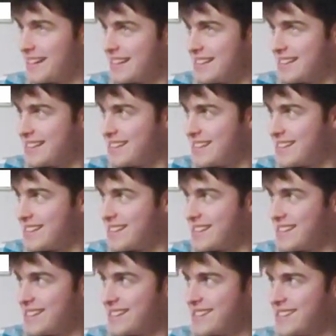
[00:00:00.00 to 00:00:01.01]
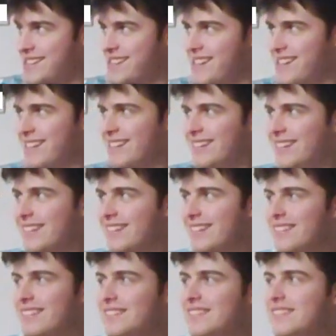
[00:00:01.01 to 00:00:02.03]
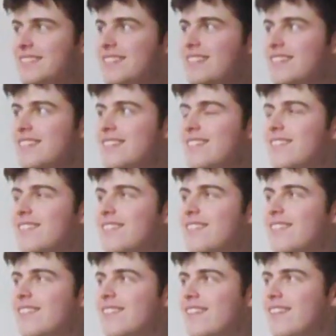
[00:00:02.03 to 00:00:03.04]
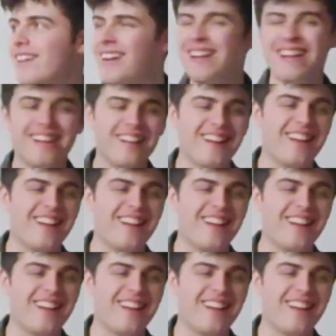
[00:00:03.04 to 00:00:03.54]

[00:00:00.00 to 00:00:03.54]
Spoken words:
(silent)